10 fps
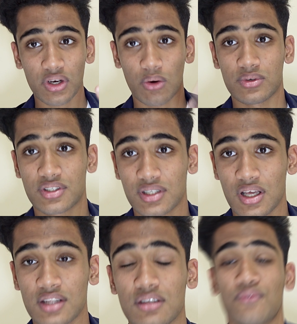rounds.
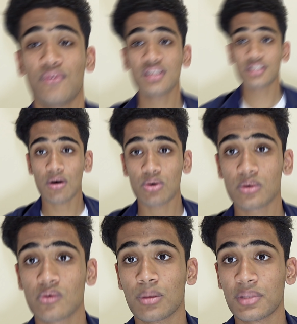The first round
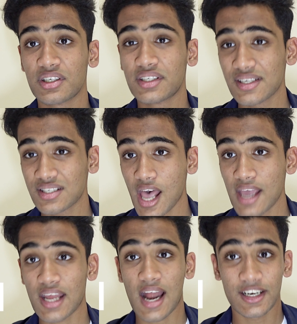will be the
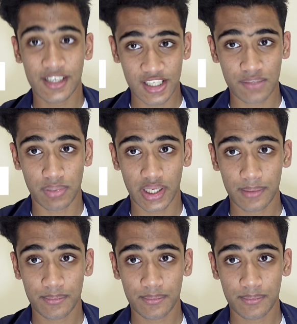design and display.